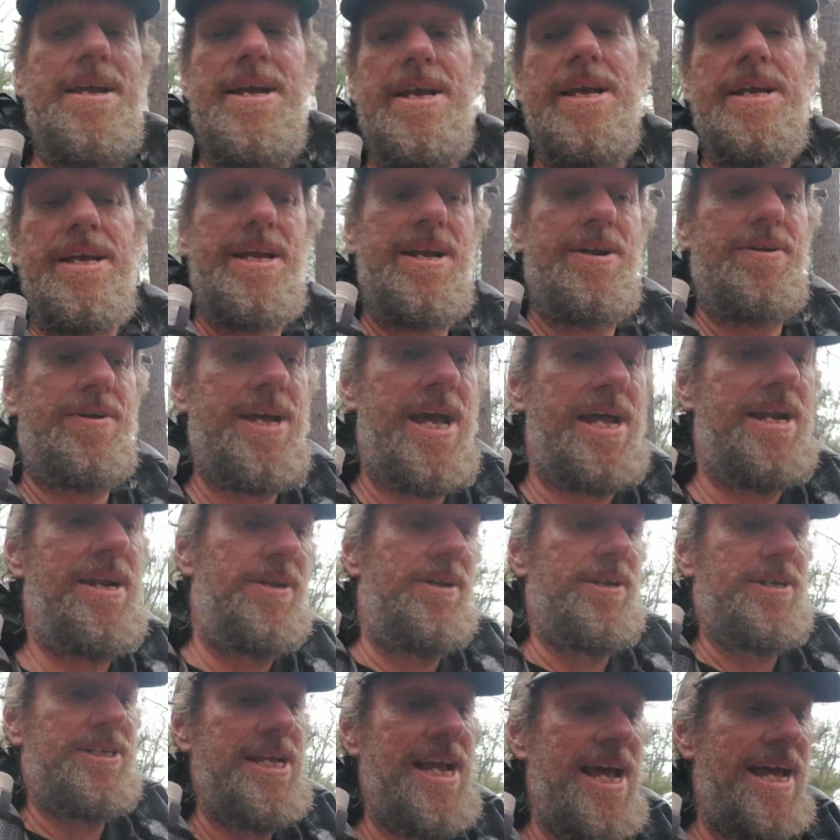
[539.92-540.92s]
You know, kind of
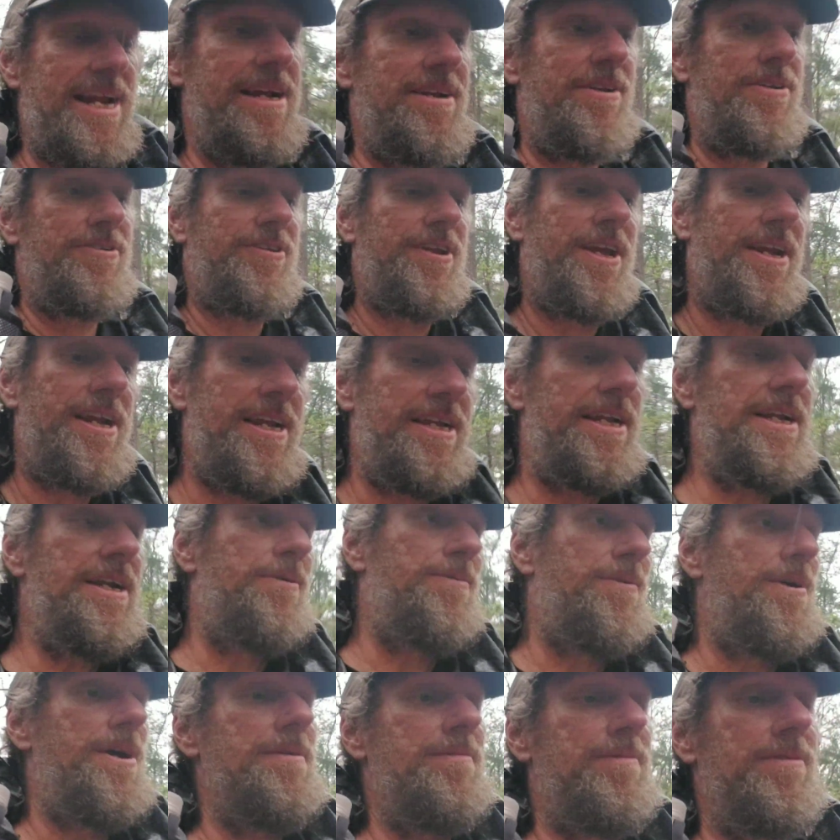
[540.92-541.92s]
looked at it and said, hey, you know what?